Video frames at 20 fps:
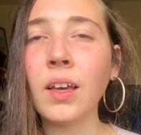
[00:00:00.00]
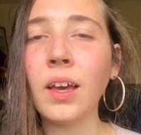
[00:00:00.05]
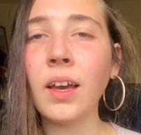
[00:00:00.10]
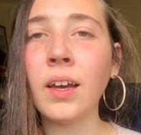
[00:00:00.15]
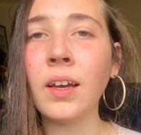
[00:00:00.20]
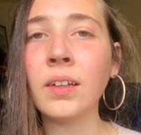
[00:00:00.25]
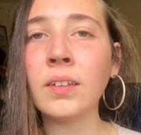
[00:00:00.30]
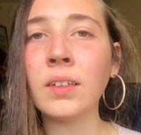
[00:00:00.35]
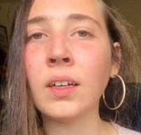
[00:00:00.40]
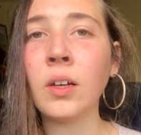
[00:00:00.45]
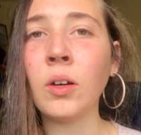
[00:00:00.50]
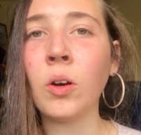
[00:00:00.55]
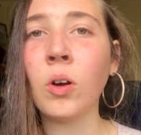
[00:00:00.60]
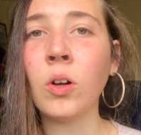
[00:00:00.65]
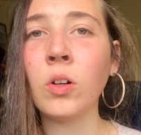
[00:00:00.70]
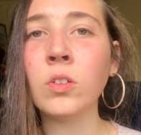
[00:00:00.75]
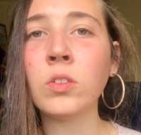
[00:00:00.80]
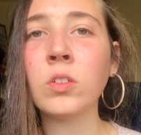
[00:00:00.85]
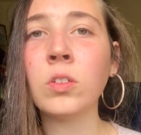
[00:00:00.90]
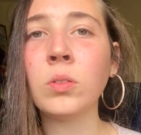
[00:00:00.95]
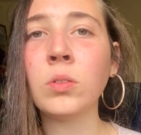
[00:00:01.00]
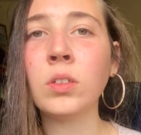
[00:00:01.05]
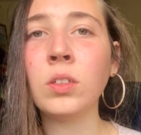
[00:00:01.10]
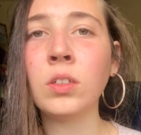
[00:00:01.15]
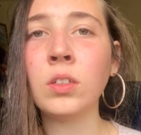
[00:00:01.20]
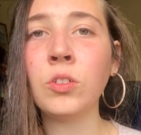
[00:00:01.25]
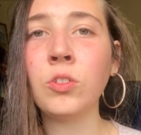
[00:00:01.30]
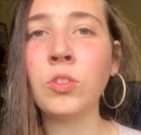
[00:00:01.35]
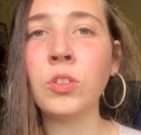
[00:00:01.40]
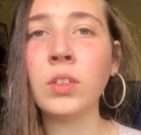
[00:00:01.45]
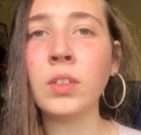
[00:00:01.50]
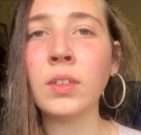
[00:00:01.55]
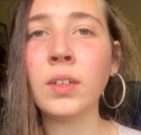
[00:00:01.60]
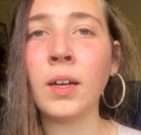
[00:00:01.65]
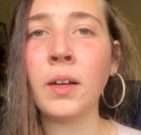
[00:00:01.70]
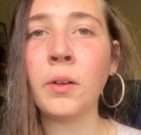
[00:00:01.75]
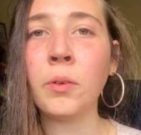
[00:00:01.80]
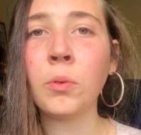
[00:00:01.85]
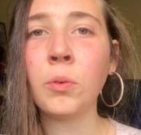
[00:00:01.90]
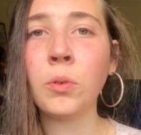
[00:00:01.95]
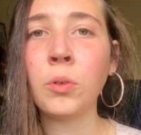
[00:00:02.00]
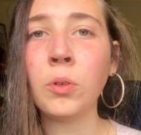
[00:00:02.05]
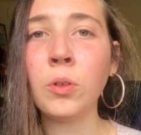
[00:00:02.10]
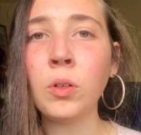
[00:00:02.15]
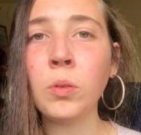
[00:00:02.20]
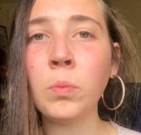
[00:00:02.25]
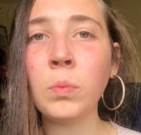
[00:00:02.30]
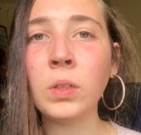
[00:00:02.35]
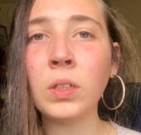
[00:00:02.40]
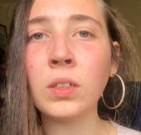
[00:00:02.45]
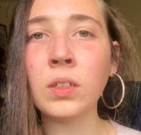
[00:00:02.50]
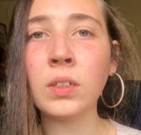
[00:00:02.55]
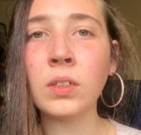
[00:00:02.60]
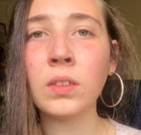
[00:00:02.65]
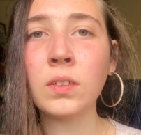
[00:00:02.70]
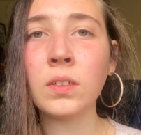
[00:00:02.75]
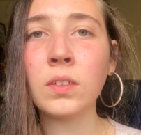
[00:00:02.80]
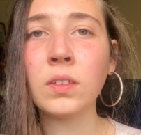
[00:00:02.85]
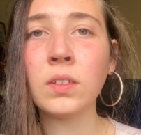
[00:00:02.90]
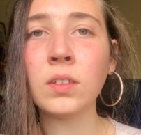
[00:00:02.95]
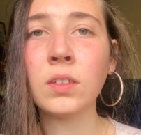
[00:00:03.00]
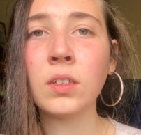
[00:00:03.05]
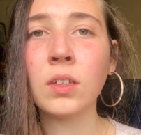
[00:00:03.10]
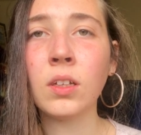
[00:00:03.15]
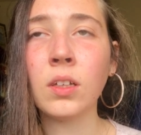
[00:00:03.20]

and I also didn't drink alcohol because